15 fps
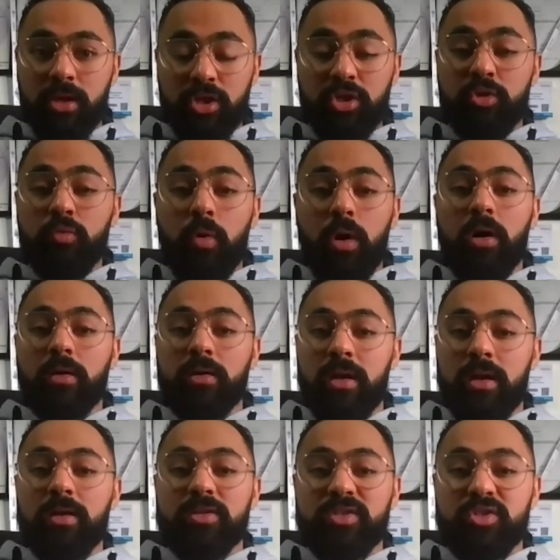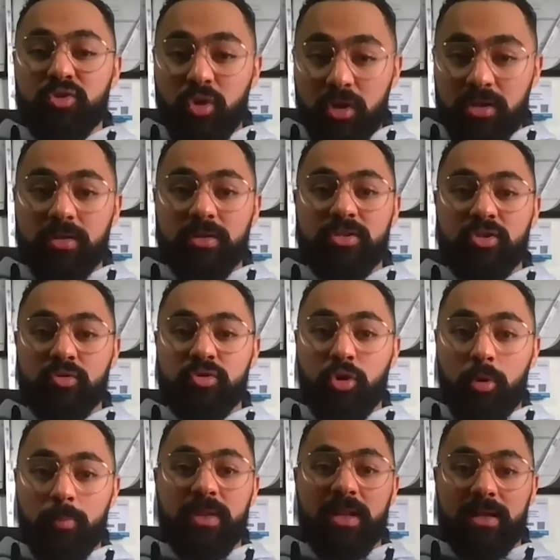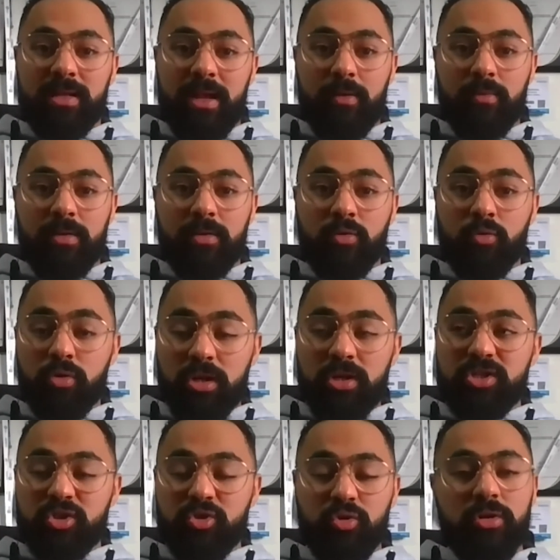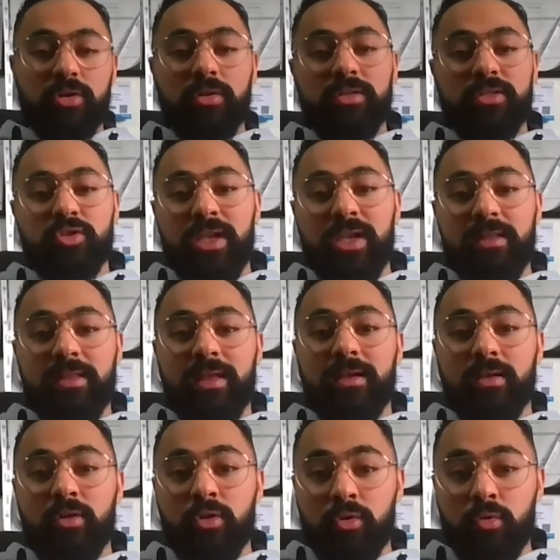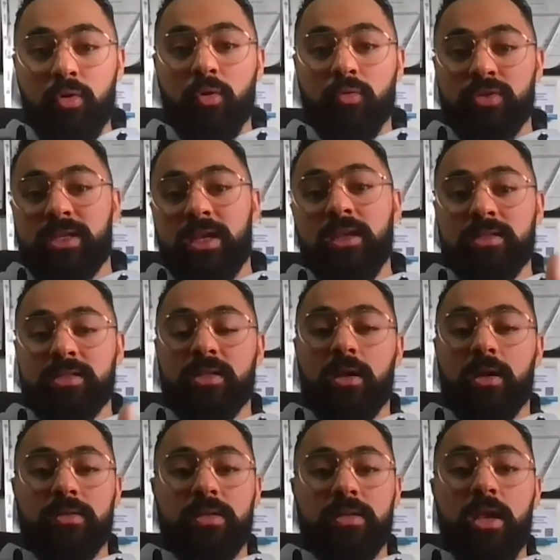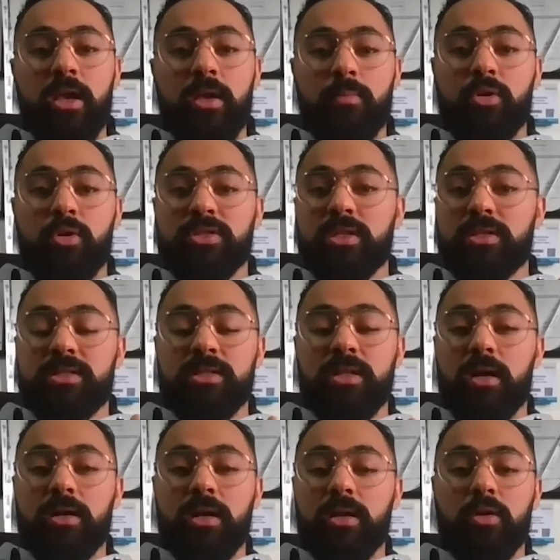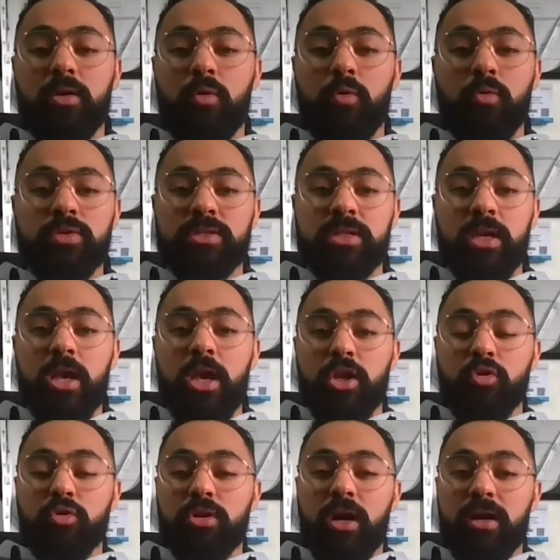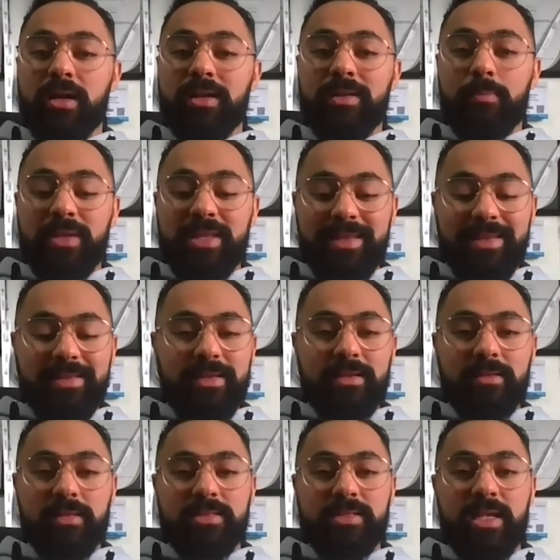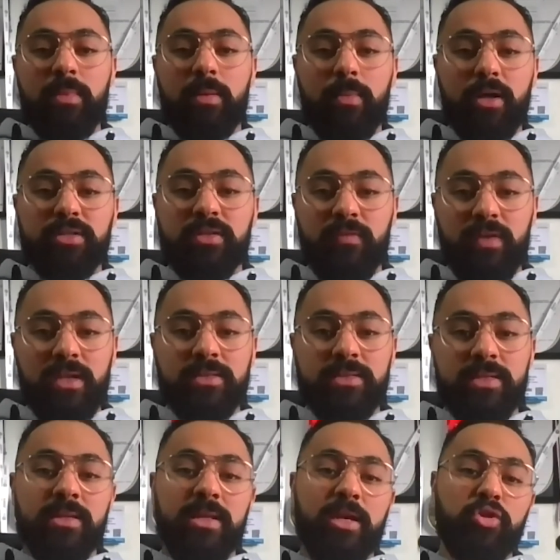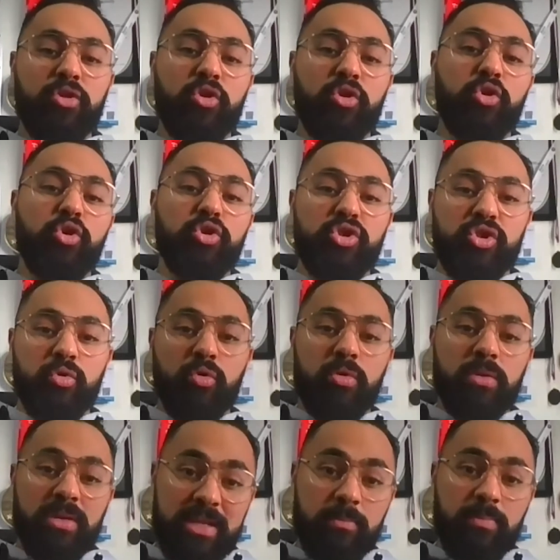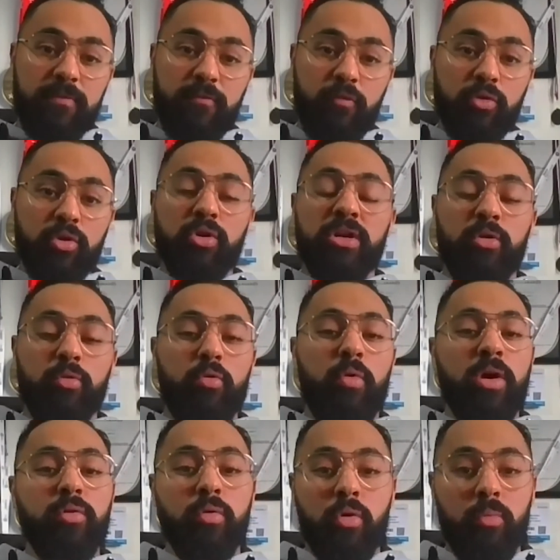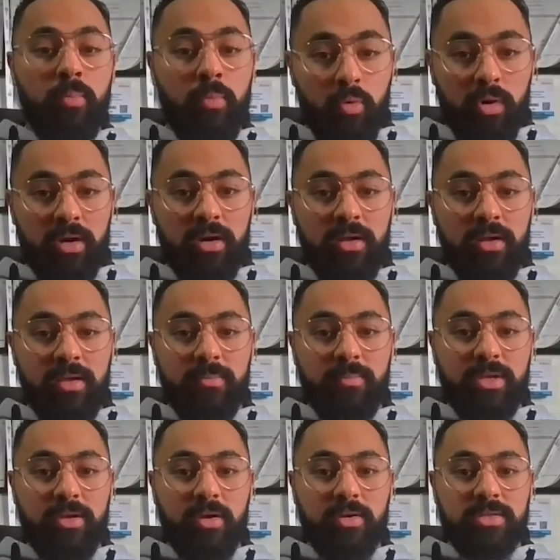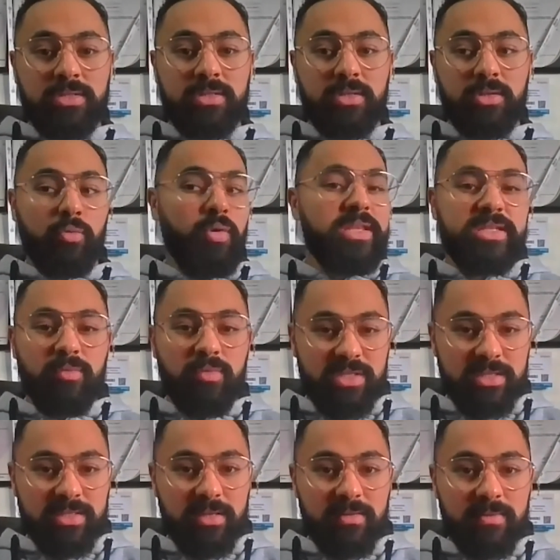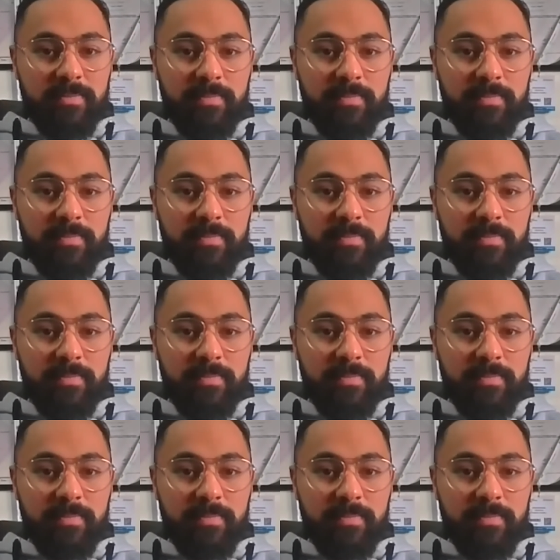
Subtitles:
you are going to struggle to drop that out. You're going to struggle to get that glucose inside, because it's not going to you're not going to be needing the same amount of insulin that you used to need before. You're going to require a lot more because you're insulin resistant.